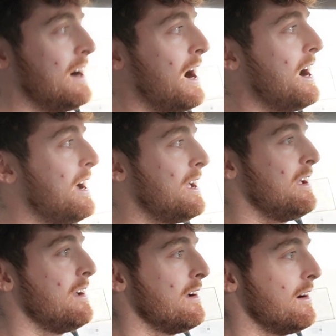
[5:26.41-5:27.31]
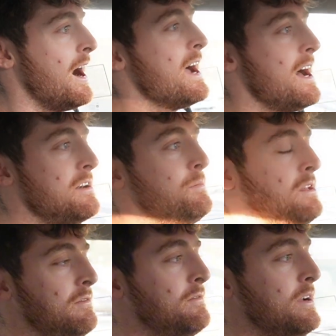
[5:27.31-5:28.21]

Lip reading: I had to be